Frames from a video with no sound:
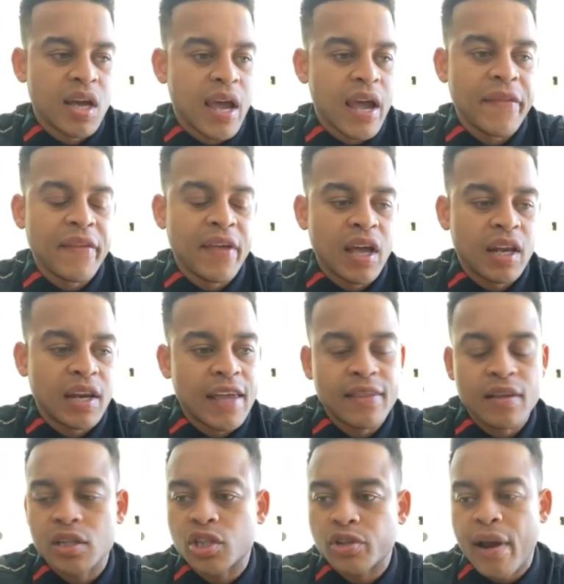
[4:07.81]
And then in
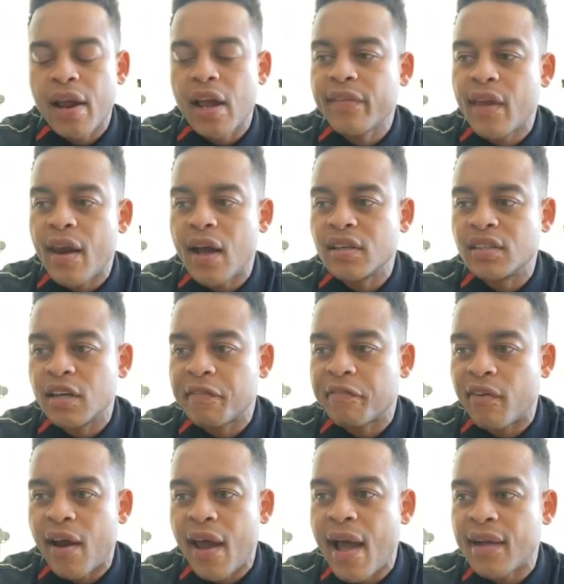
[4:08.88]
the training that I did
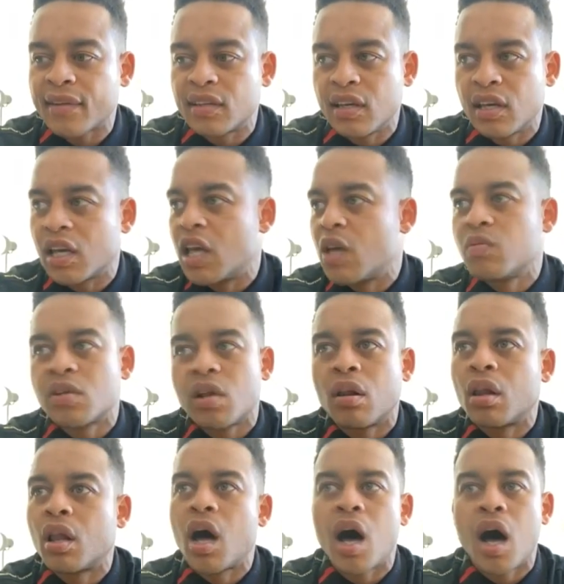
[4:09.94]
for acting, it was a
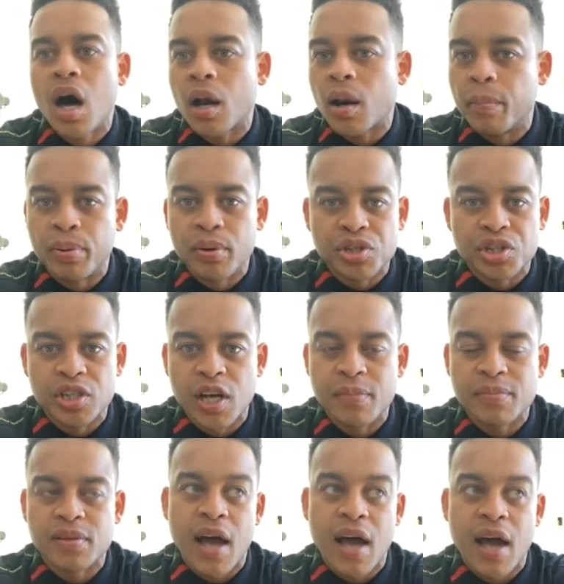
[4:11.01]
lot of
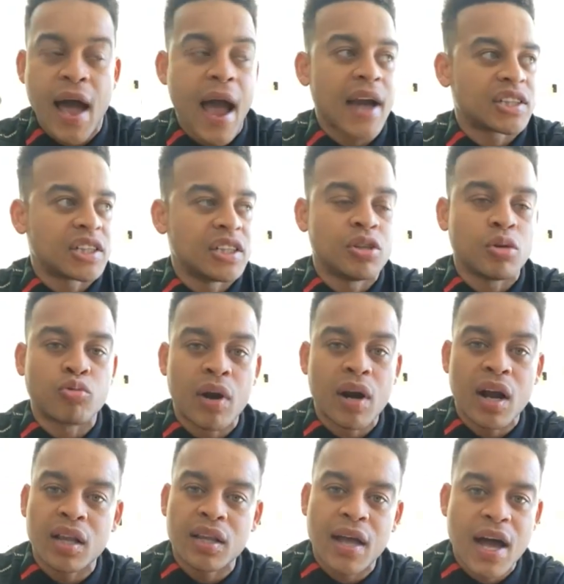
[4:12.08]
push-ups. I actually run a
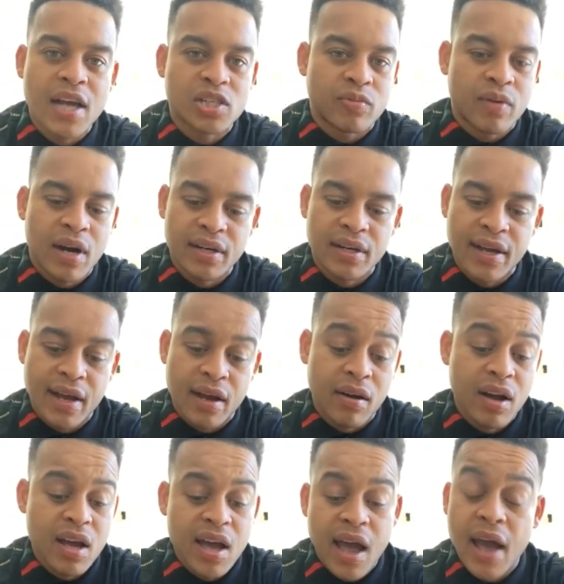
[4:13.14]
class right now,
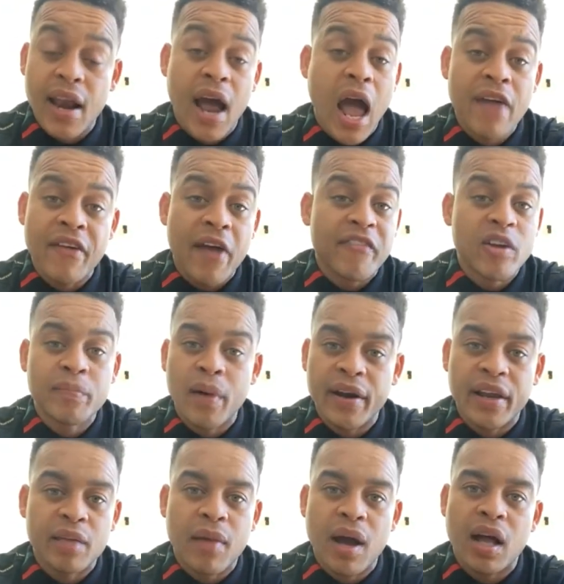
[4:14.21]
and I have everybody
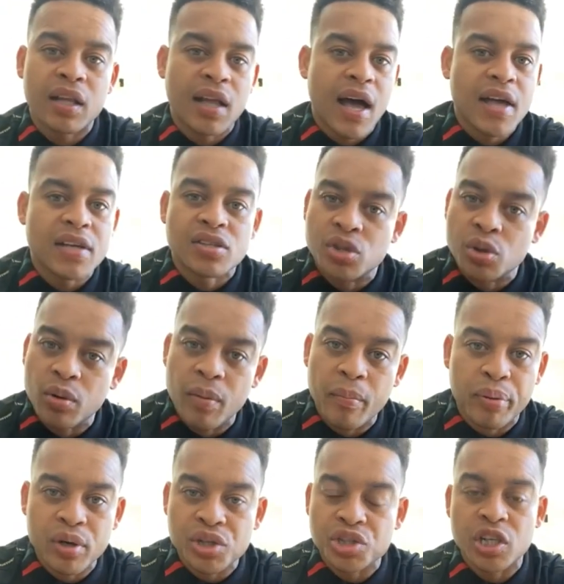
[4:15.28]
in my class doing
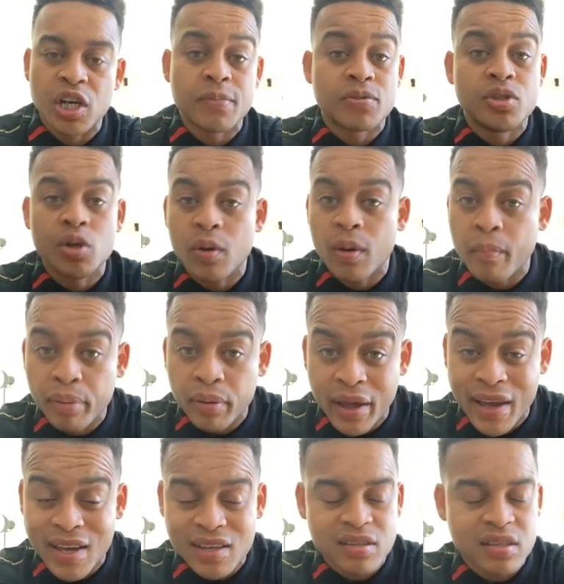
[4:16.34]
push-ups, doing
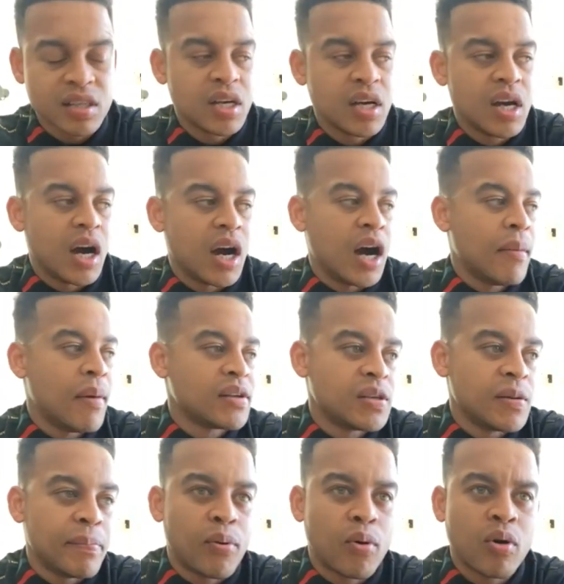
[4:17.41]
planks. It's
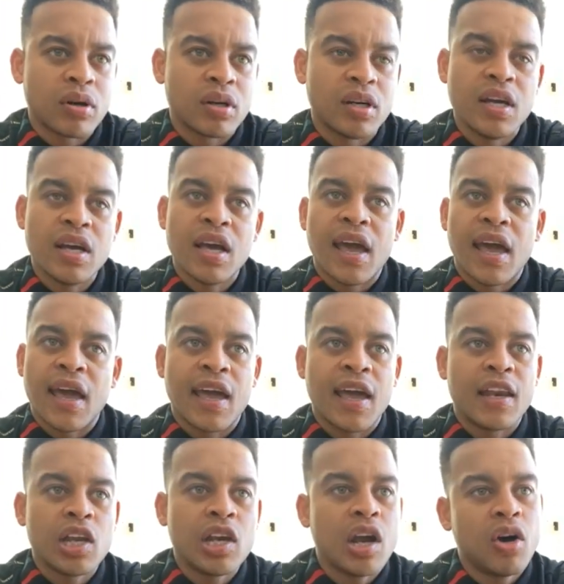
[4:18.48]
important.
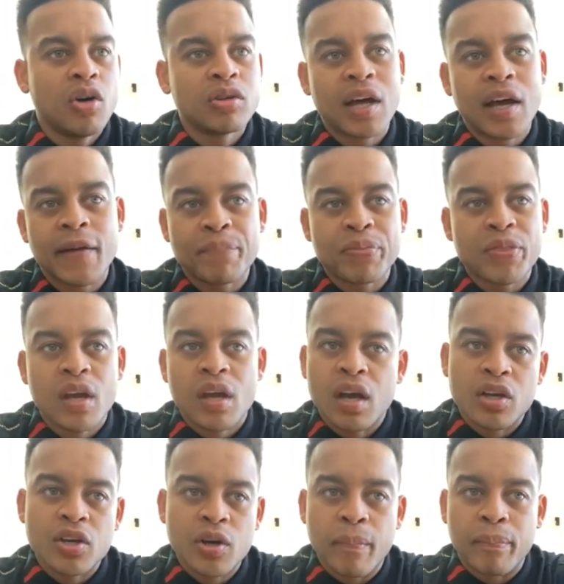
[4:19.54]
And, you know, like,
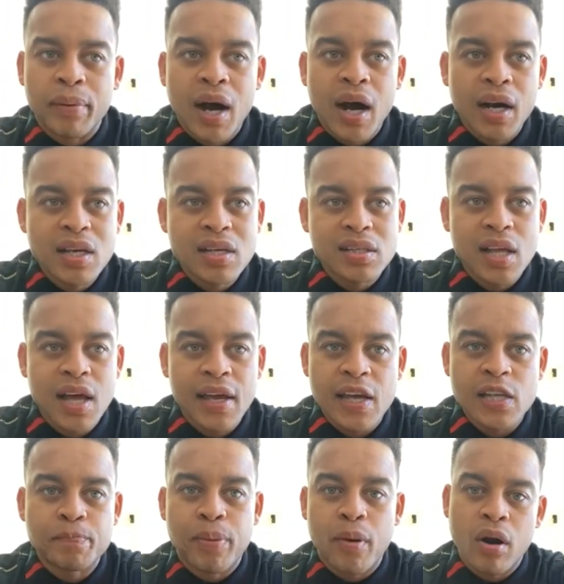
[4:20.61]
your body's like,
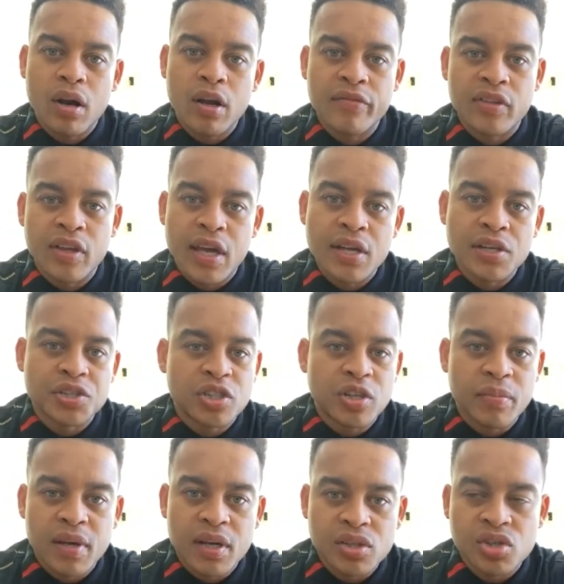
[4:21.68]
it's part of the
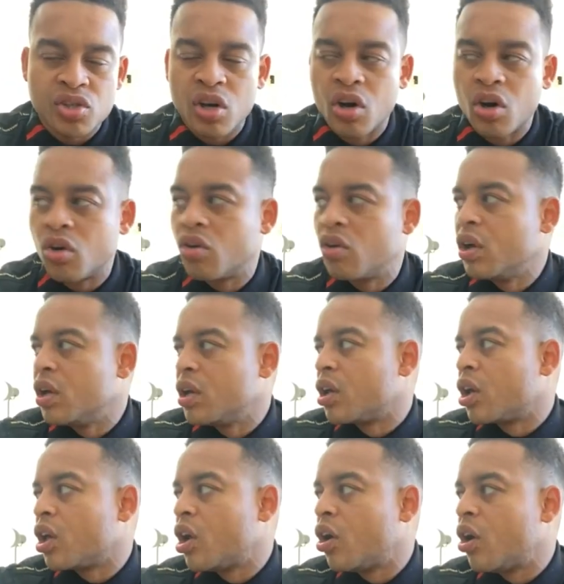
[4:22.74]
instrument. So,
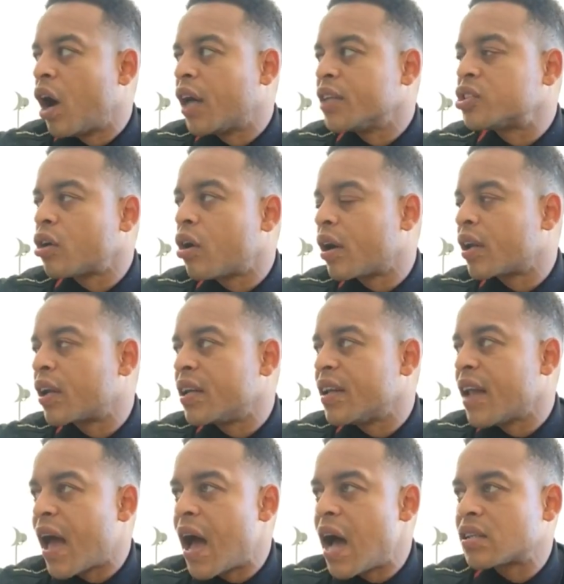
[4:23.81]
you know, I started getting
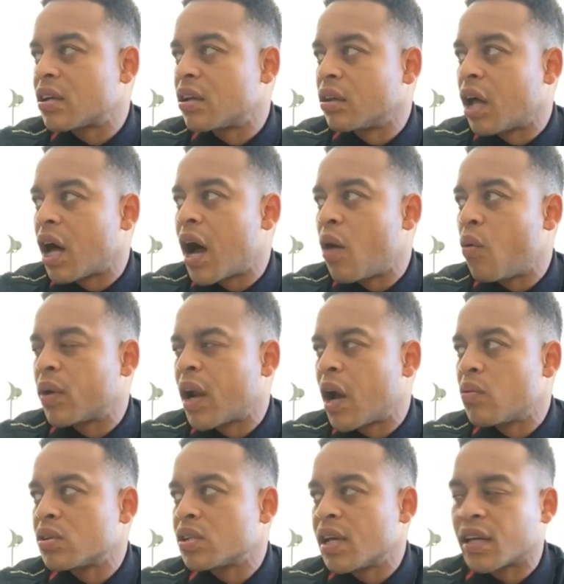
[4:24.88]
asked a lot when I
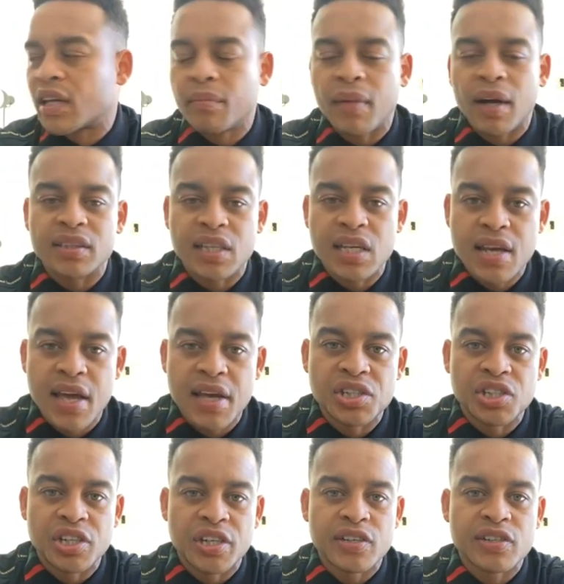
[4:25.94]
was like in my teenage
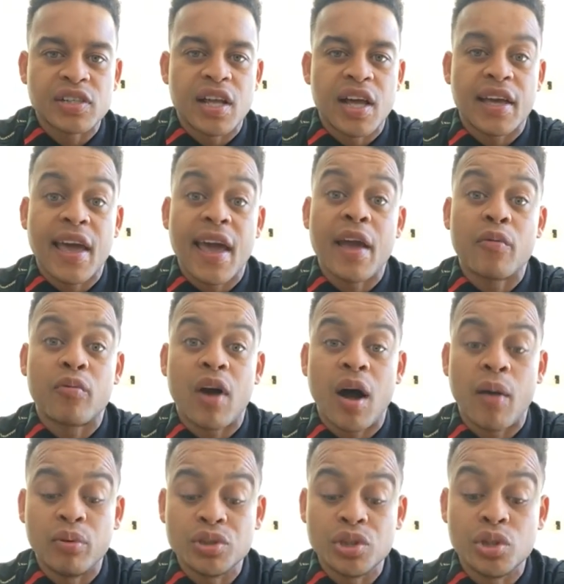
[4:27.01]
years, like, hey,
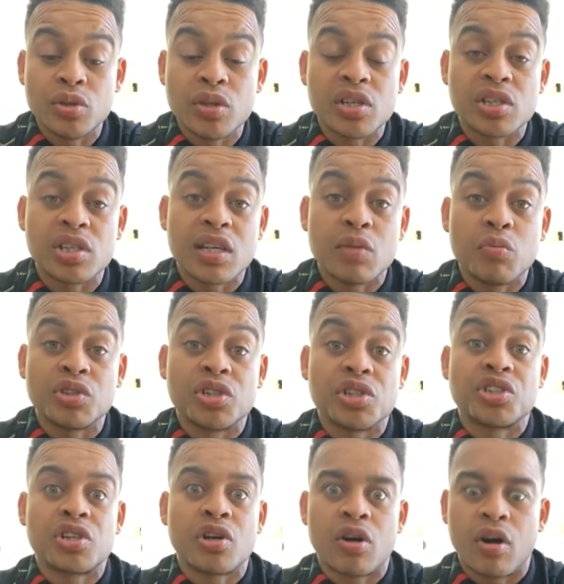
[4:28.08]
Rob, would you do this scene with your
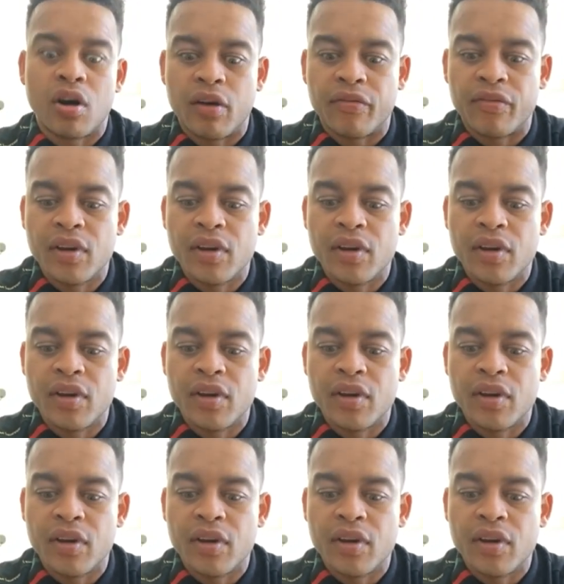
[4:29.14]
shirt off?